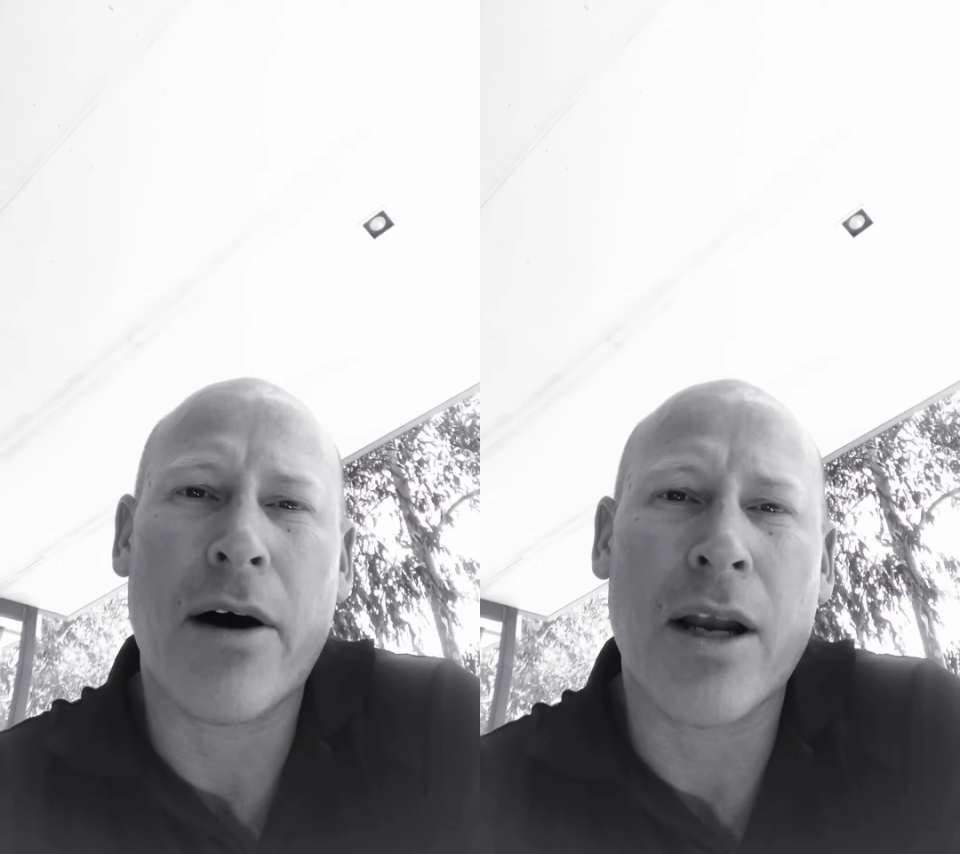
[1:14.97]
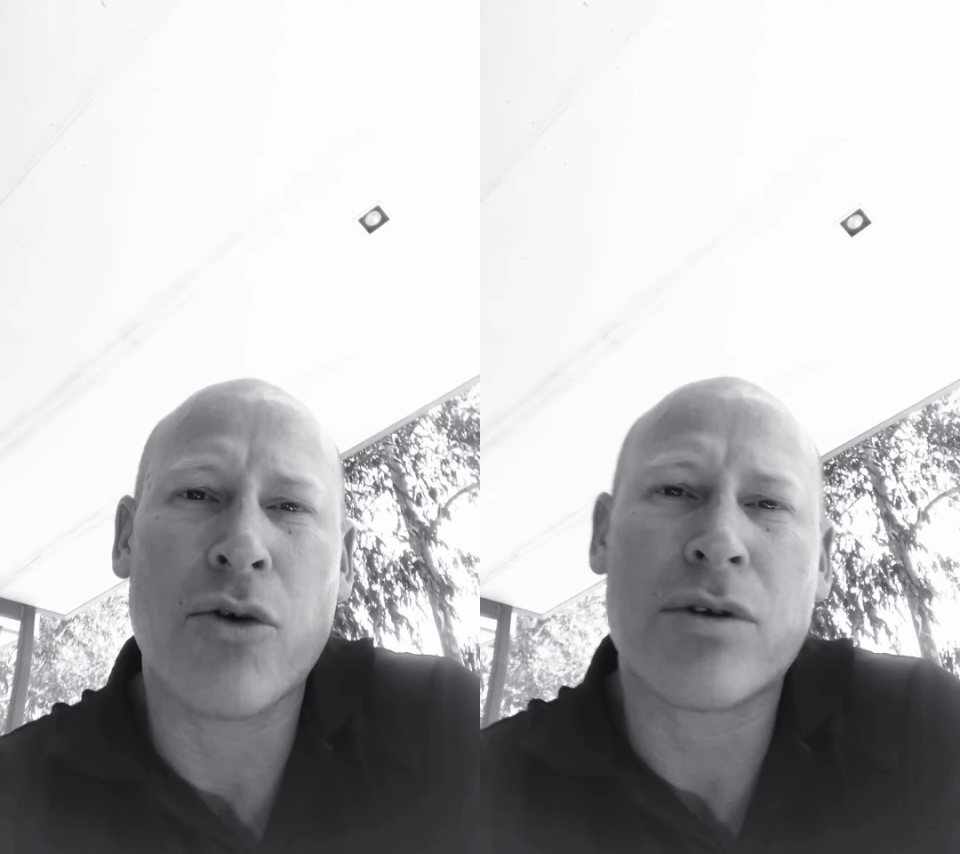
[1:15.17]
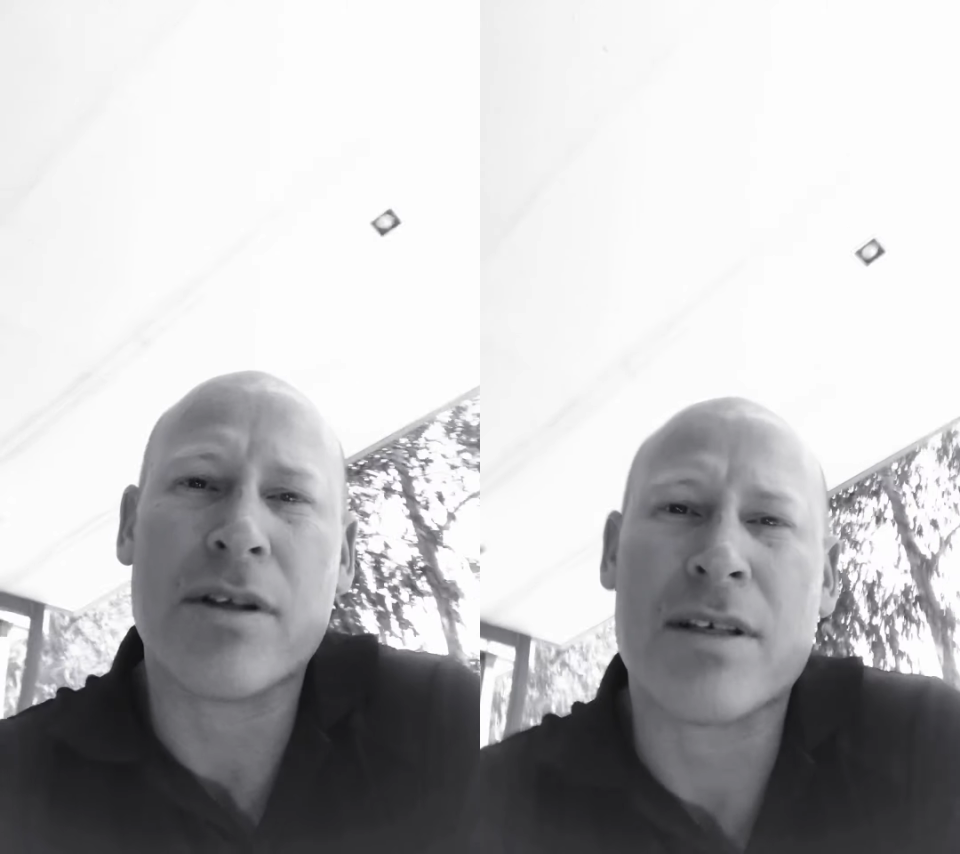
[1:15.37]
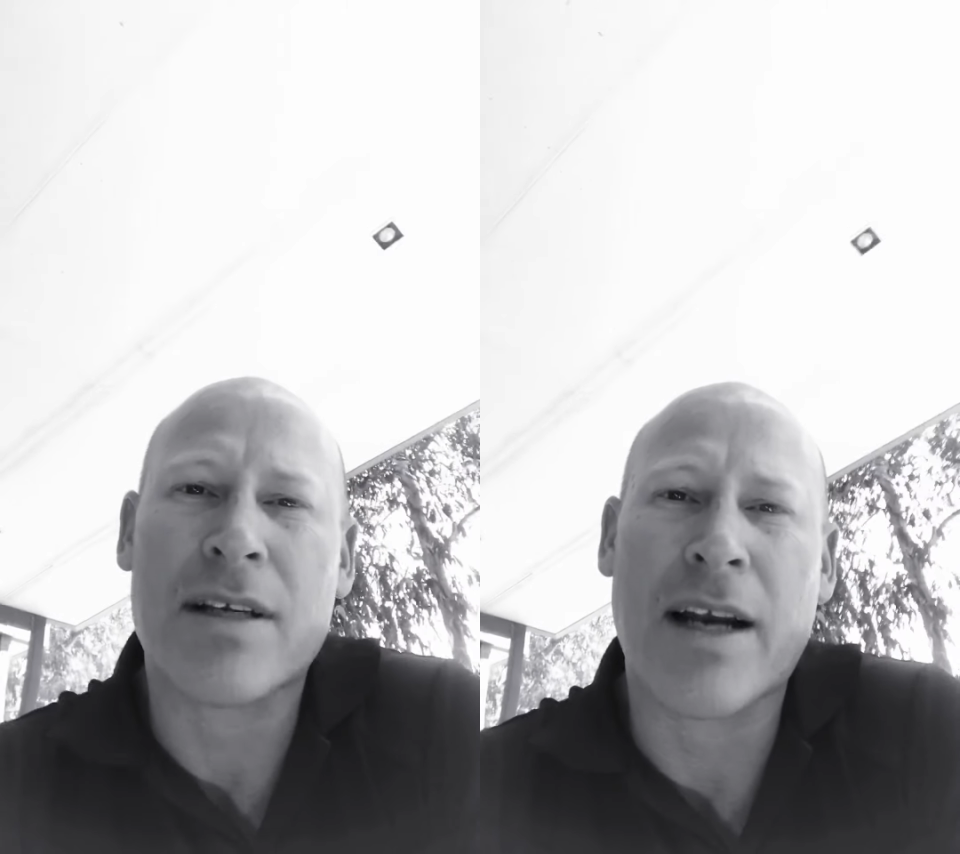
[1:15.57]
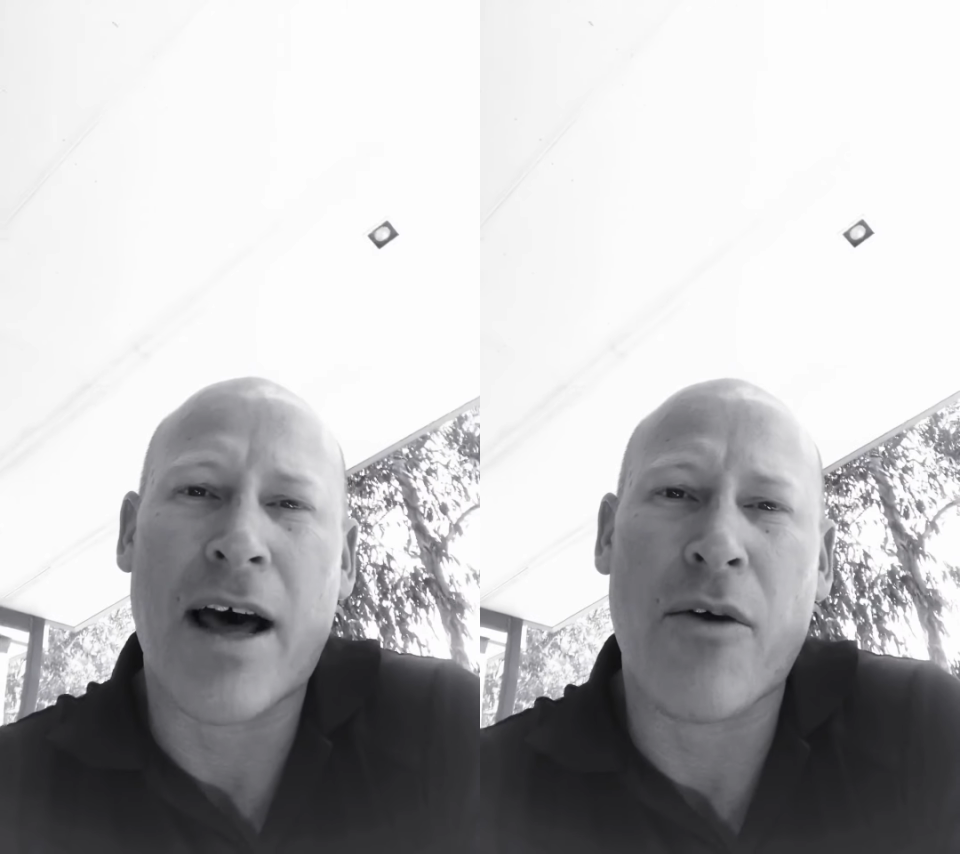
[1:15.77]
looked at this
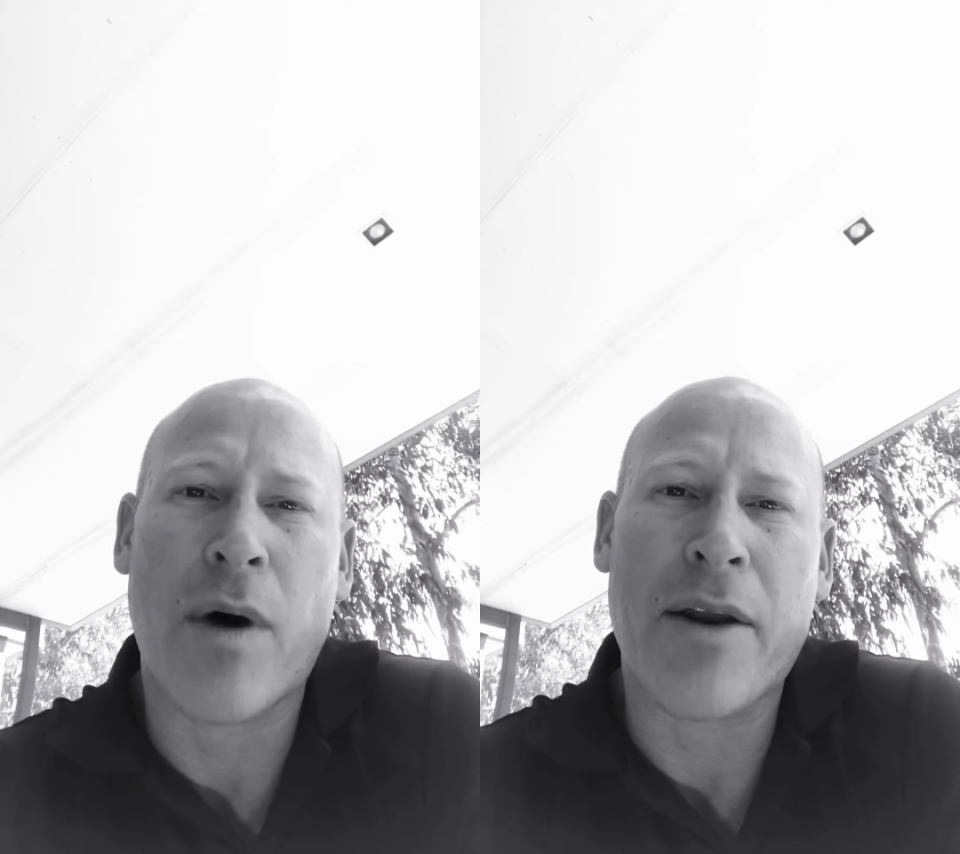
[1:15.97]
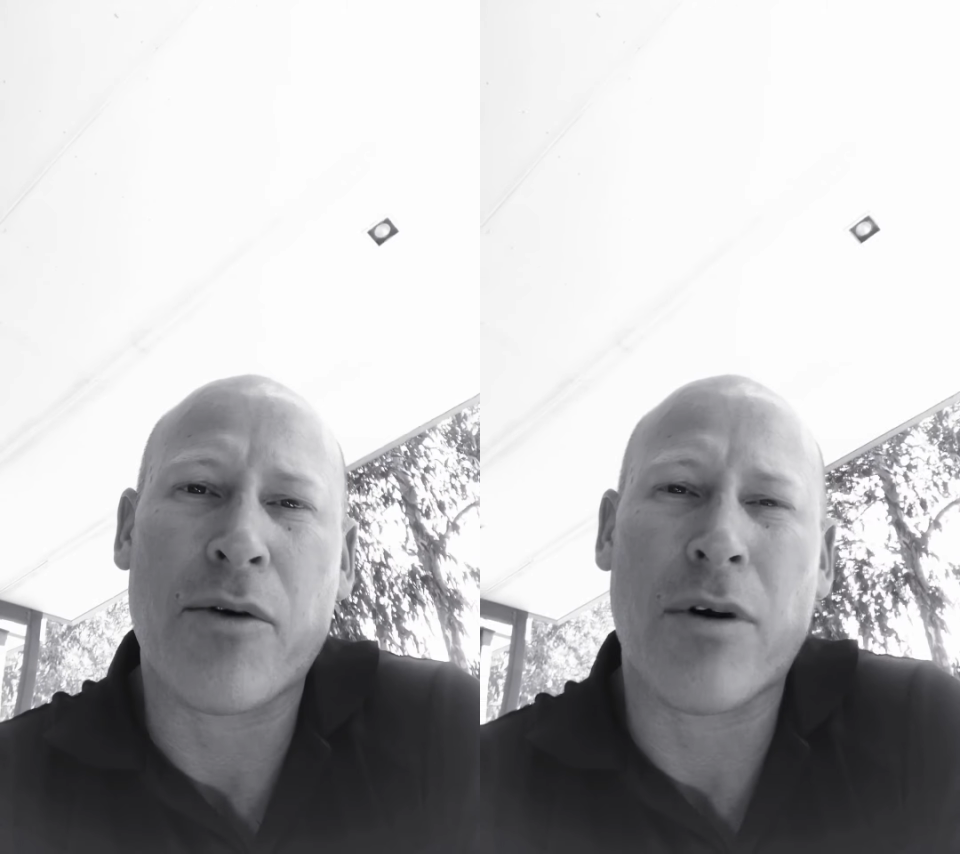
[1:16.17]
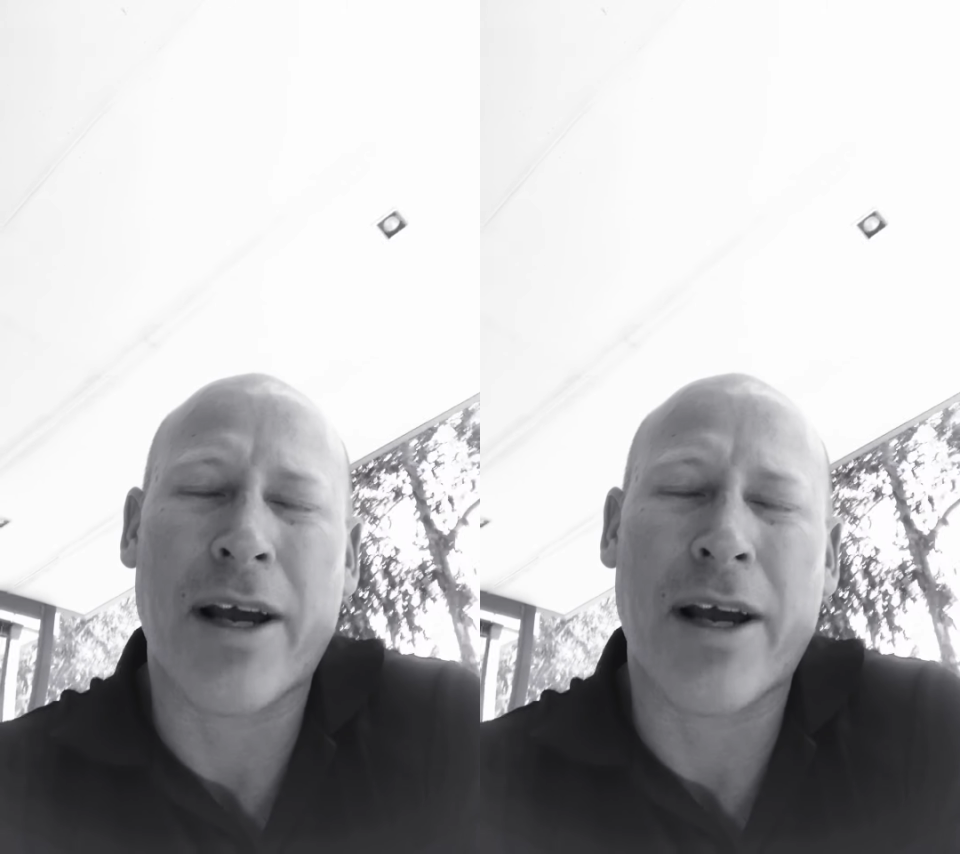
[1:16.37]
in another way and thought,